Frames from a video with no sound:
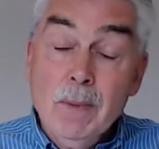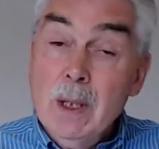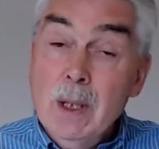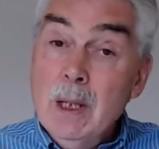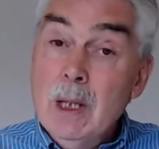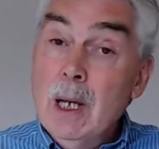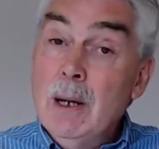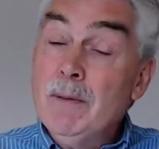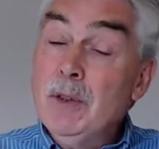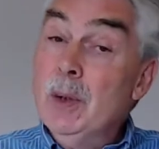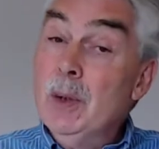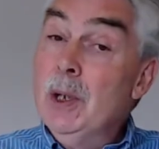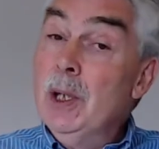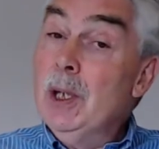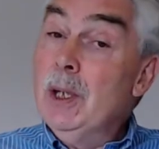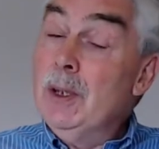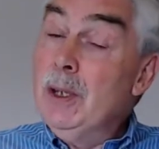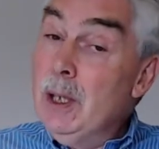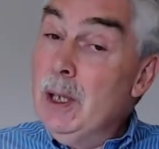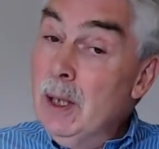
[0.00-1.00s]
Have you
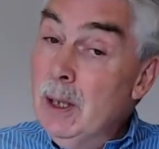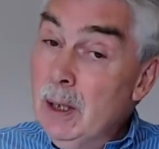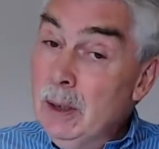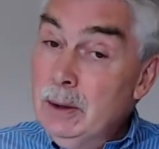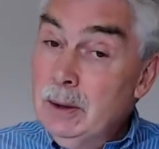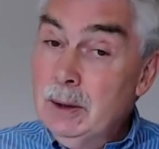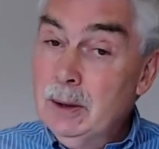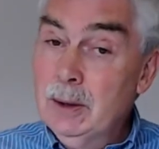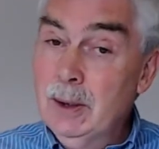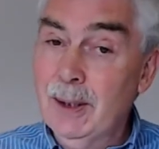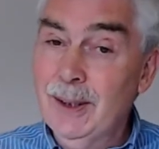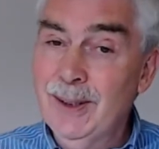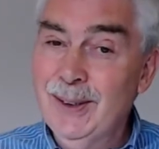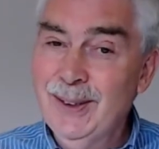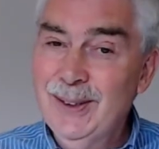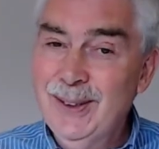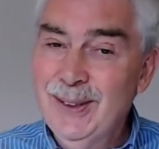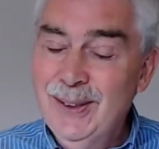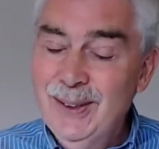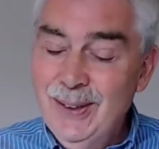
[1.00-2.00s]
heard the answer?
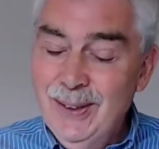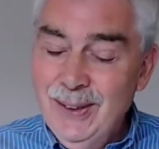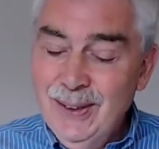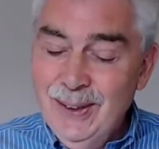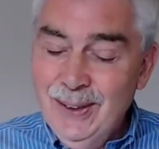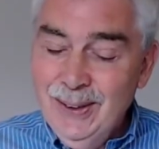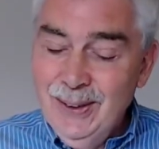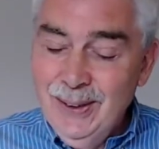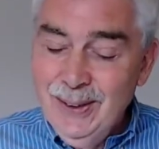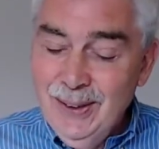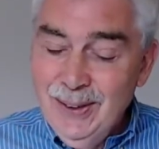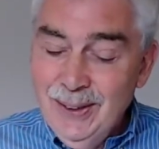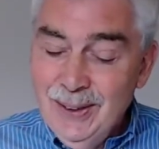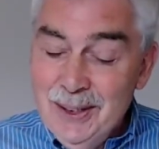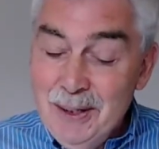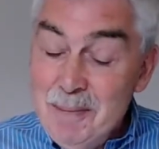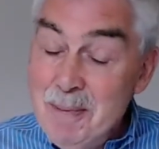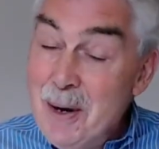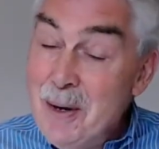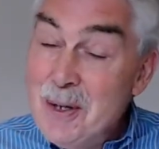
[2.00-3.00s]
the
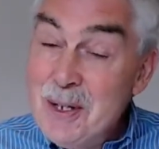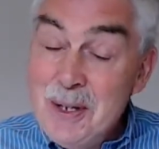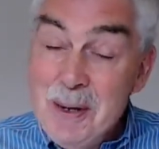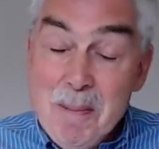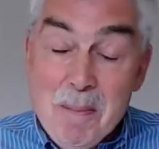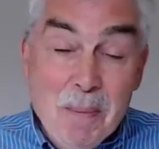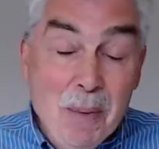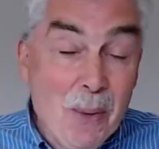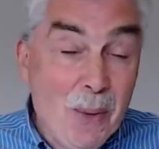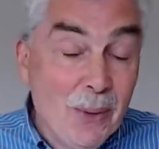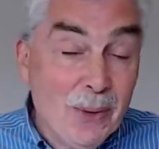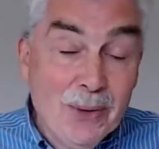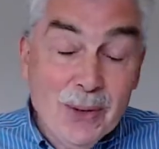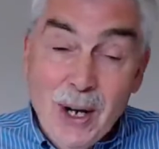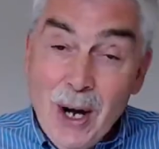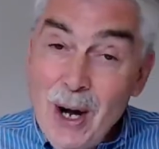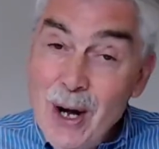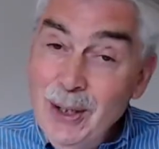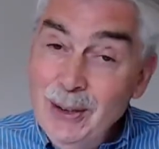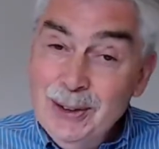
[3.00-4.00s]
most important
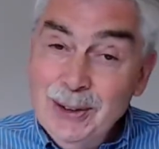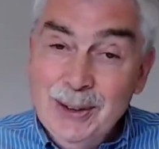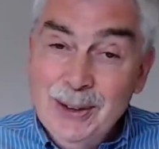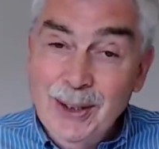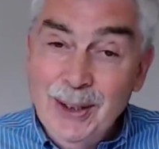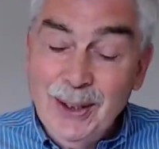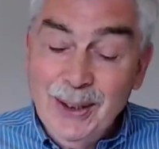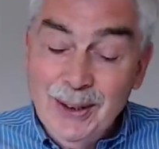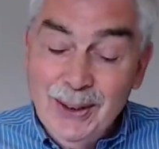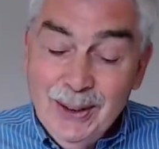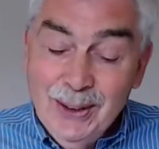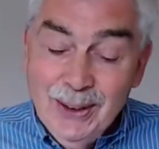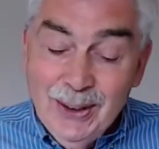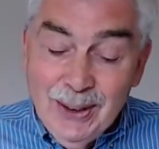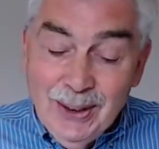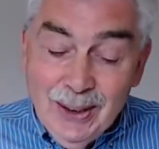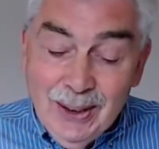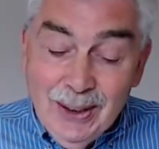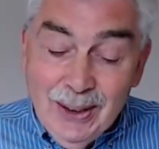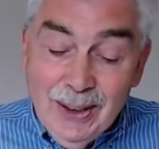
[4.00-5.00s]
answer
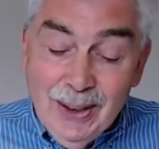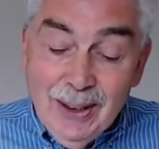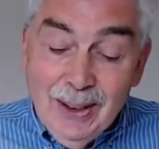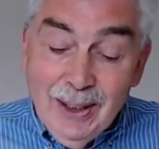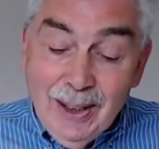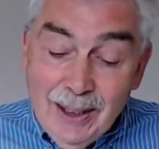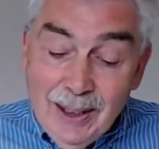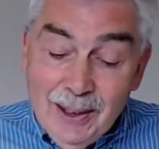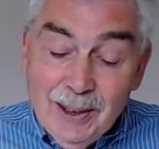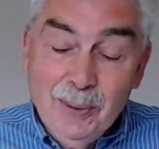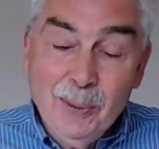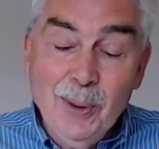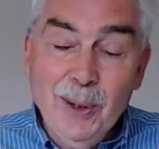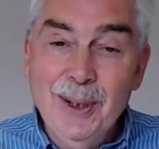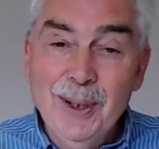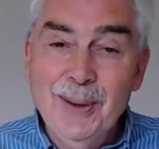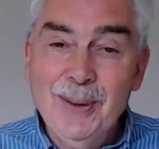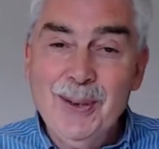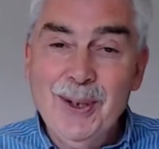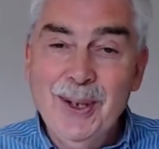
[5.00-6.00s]
in the
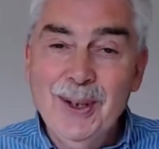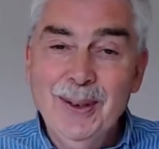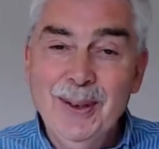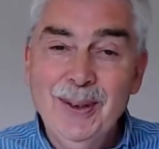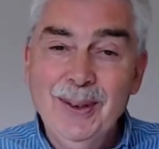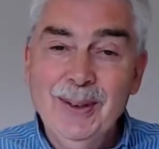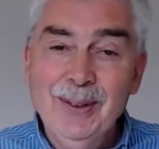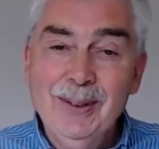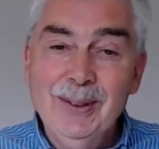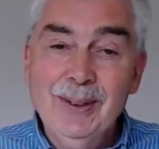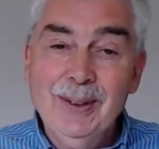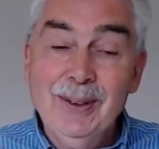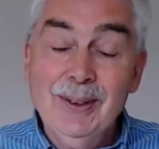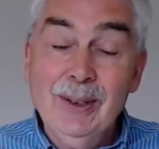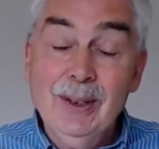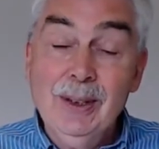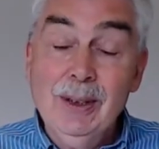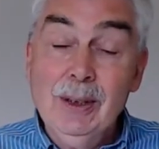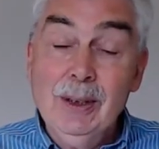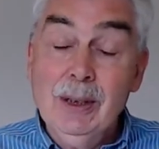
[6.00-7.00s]
world.
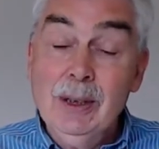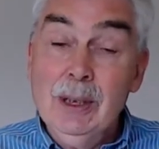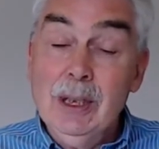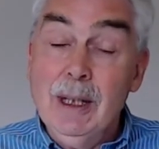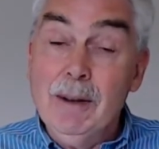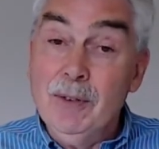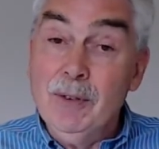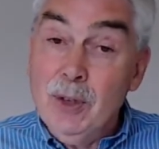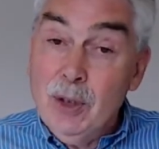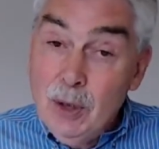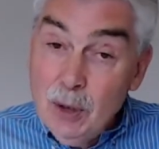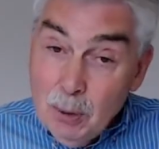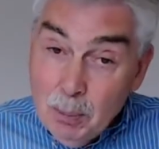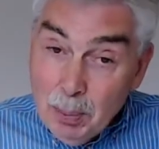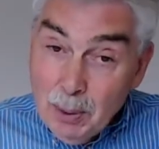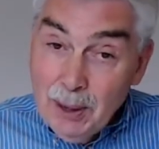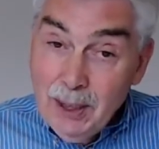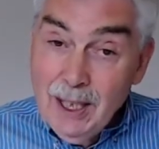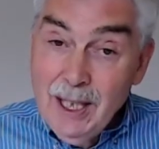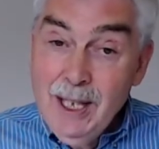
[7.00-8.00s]
Have you
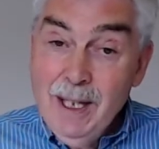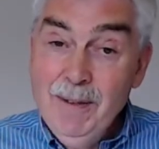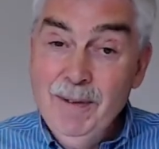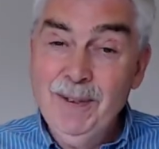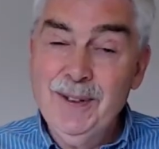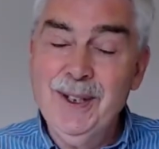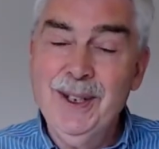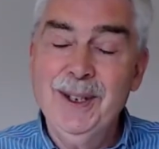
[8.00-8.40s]
believed?